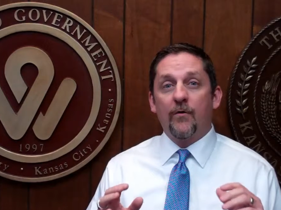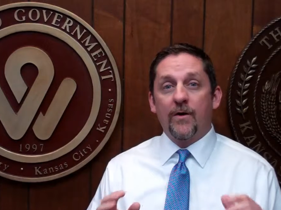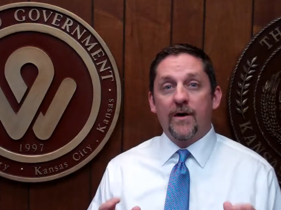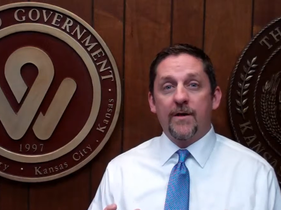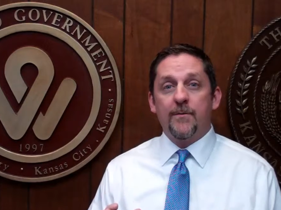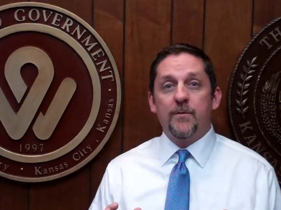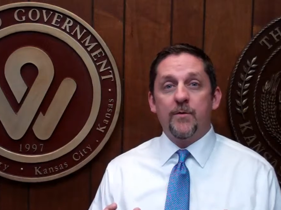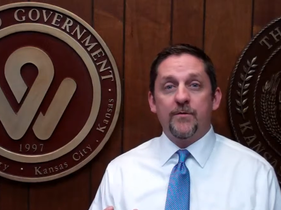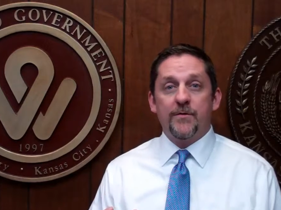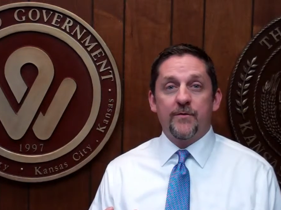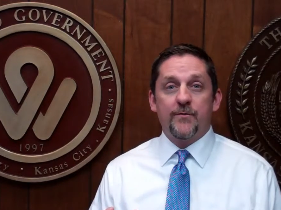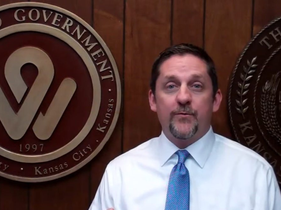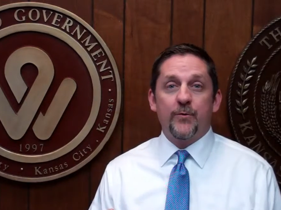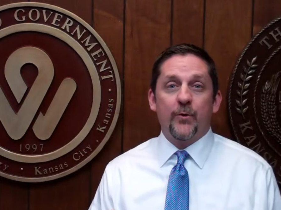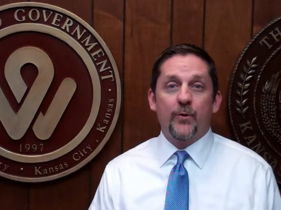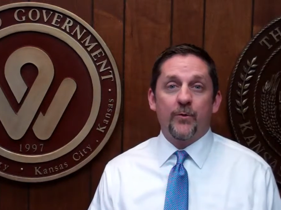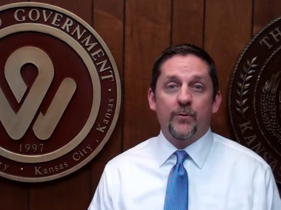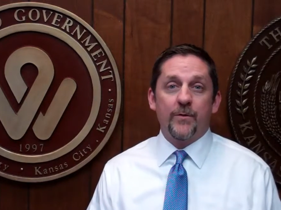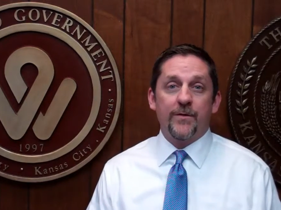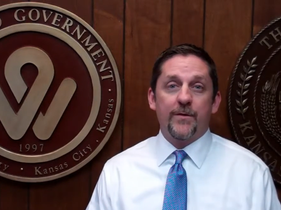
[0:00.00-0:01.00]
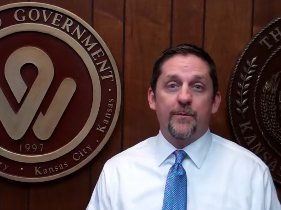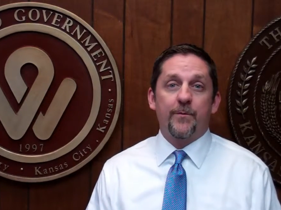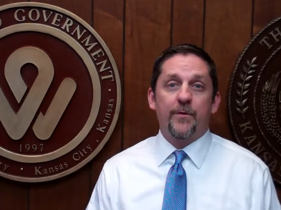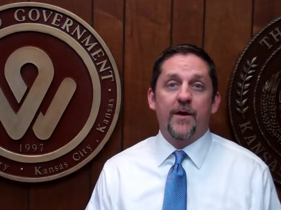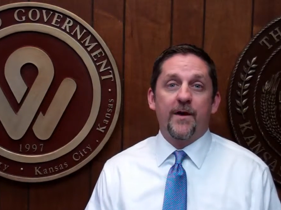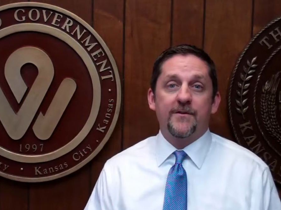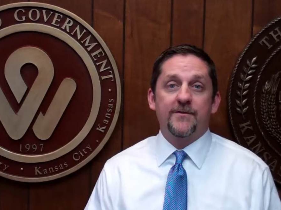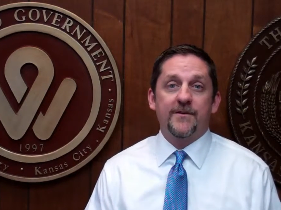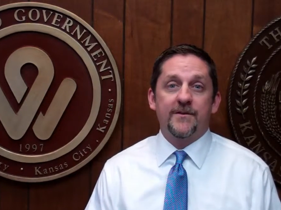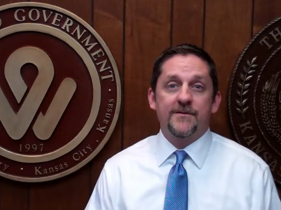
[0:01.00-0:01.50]
already moving forward with the
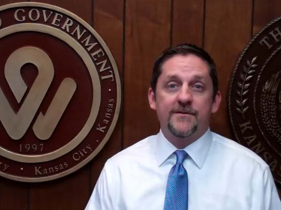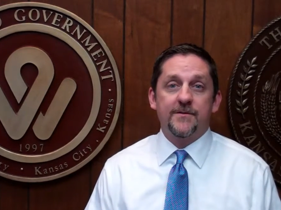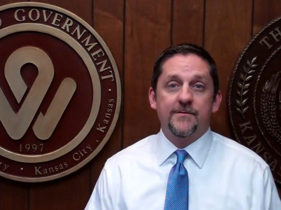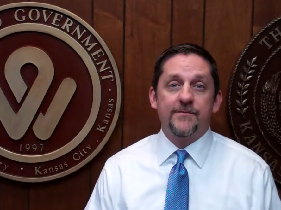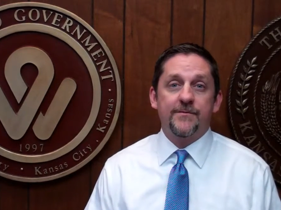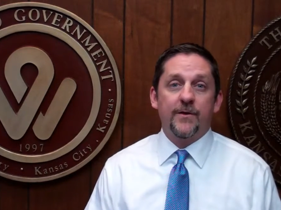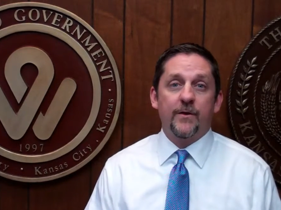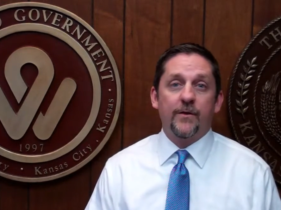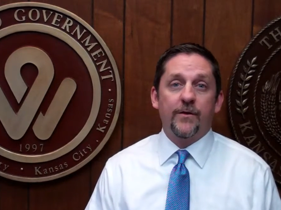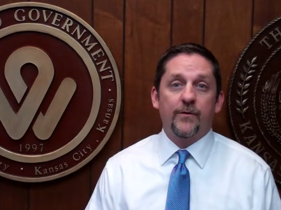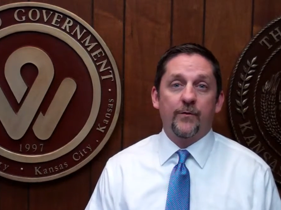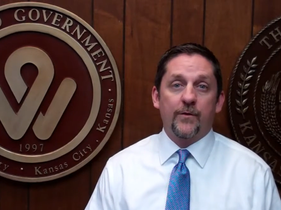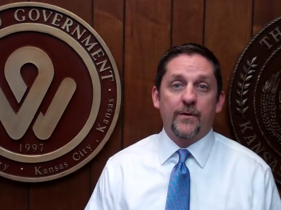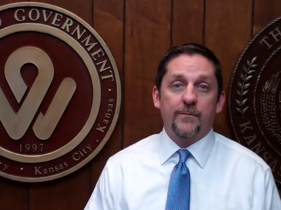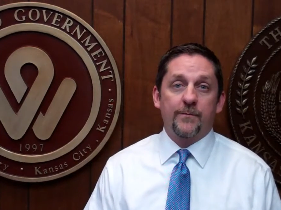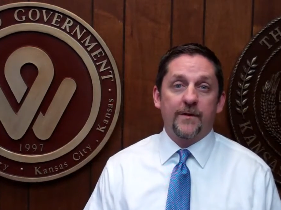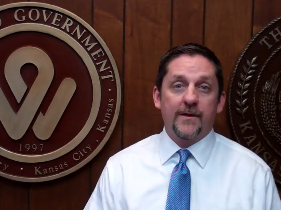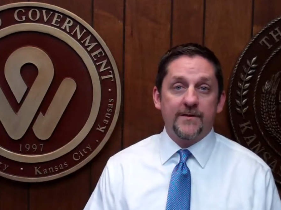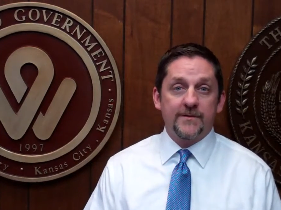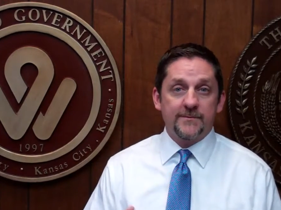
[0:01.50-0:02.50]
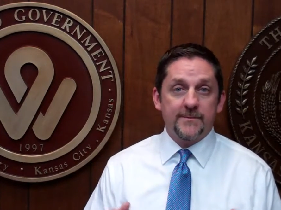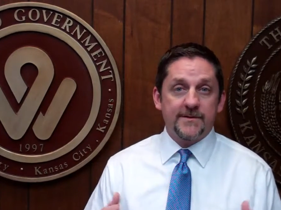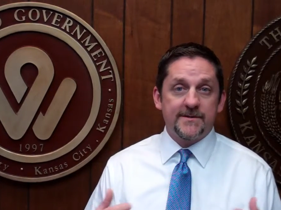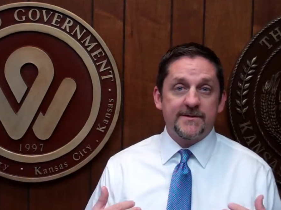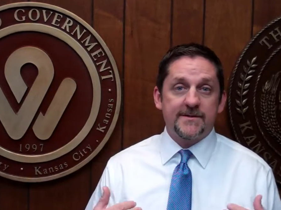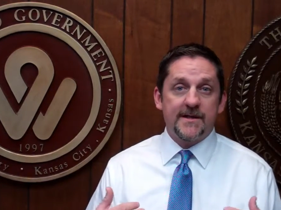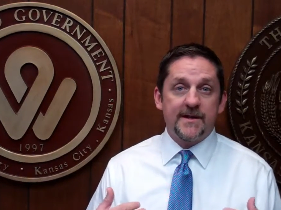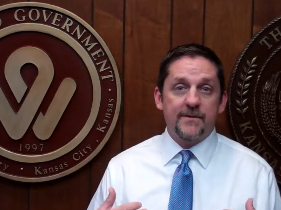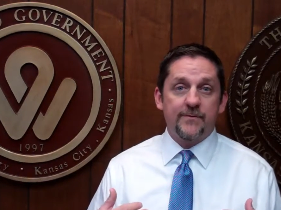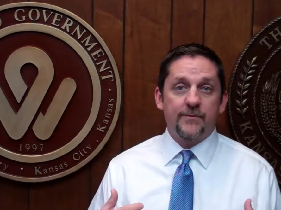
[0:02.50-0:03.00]
process to fill the
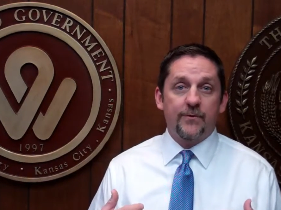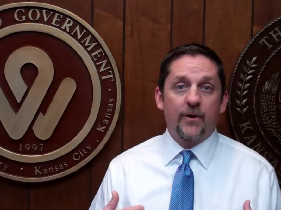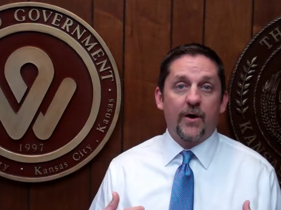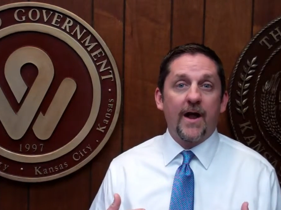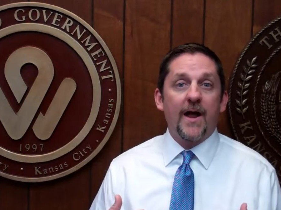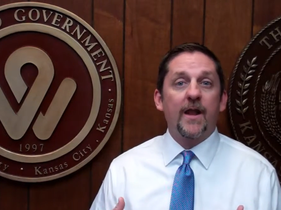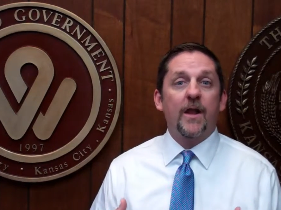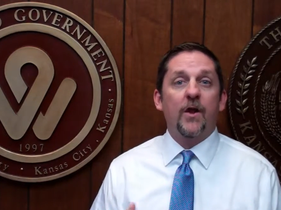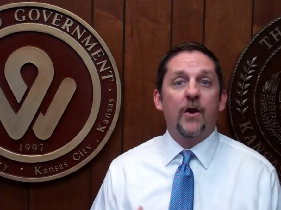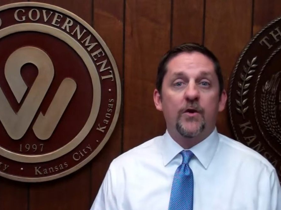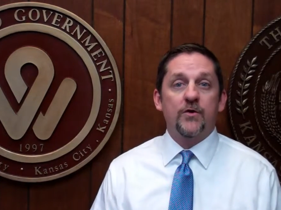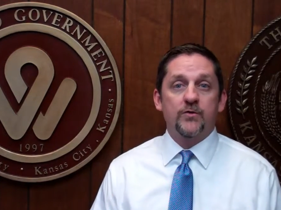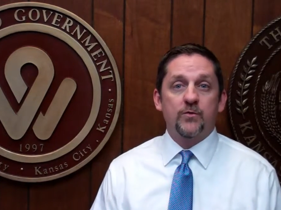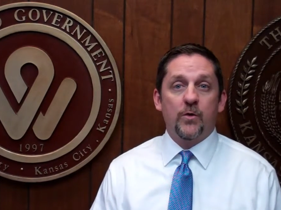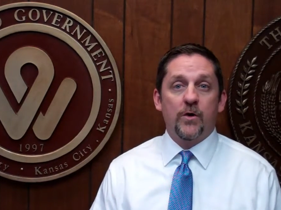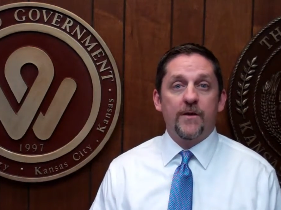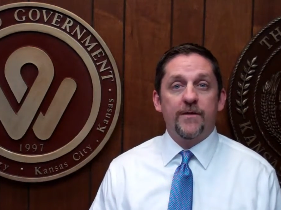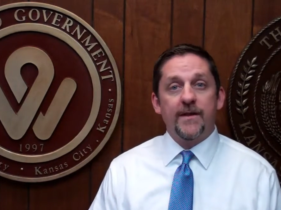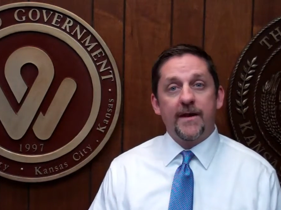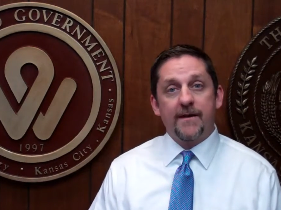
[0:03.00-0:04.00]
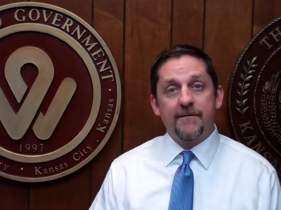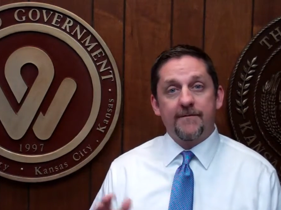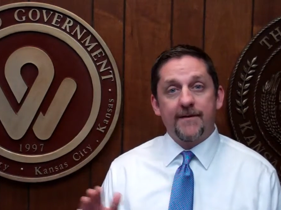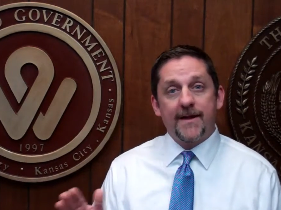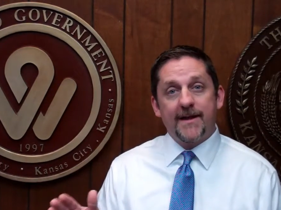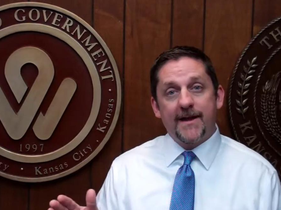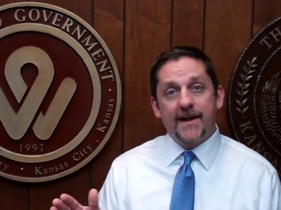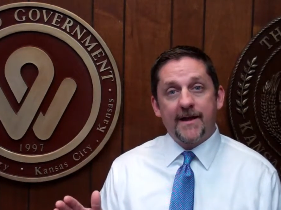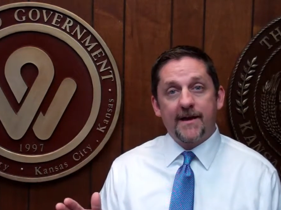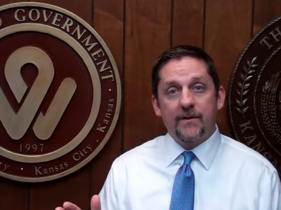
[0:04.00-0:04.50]
replacement seat for At-Large 1 that I
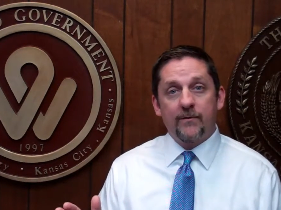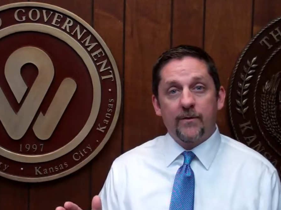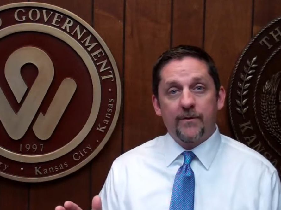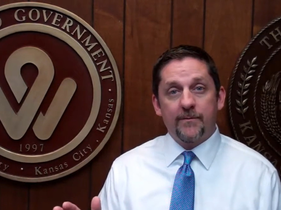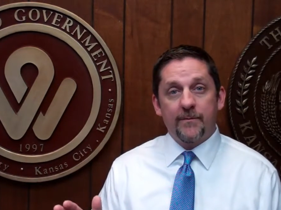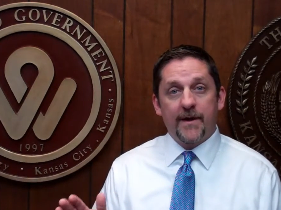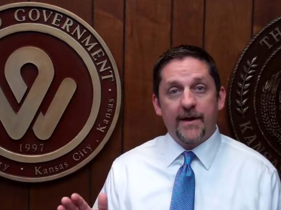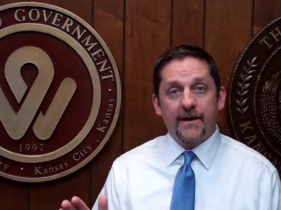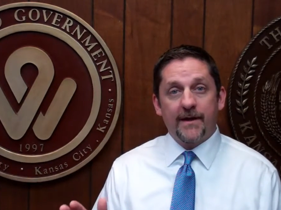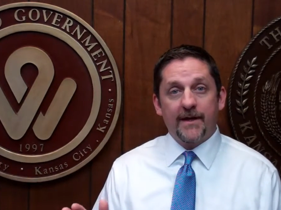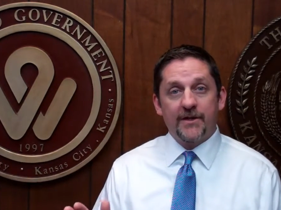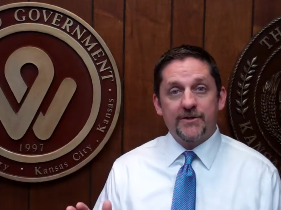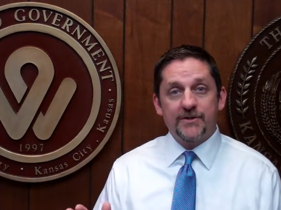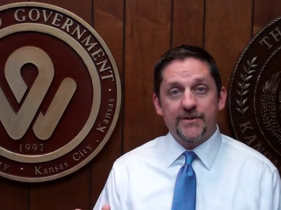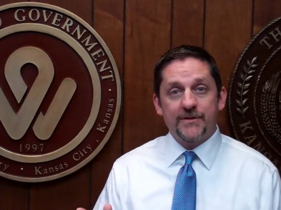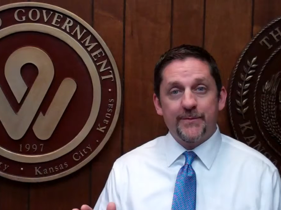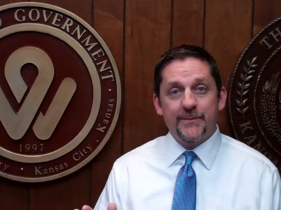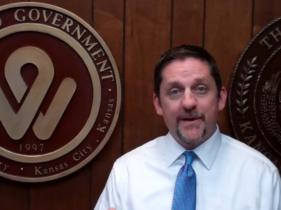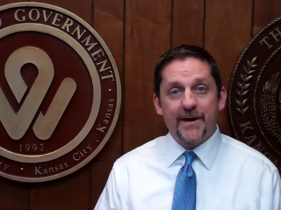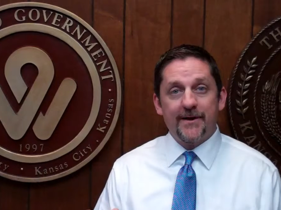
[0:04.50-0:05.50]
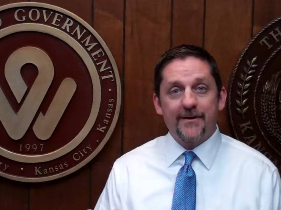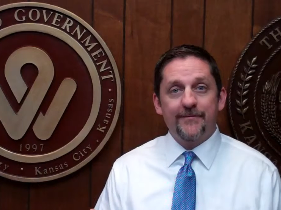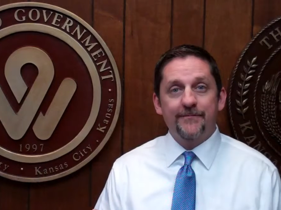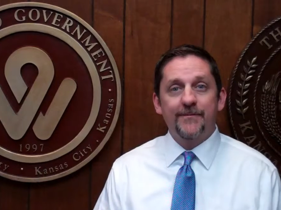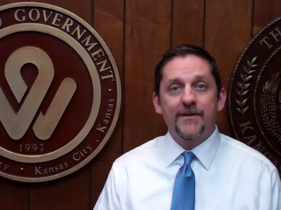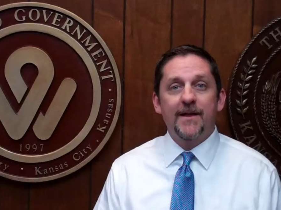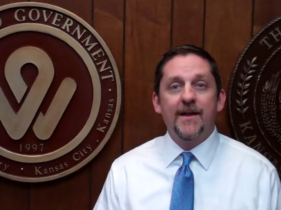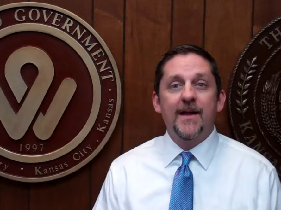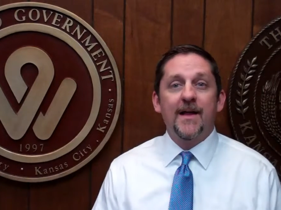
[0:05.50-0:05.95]
vacated with my election to mayor.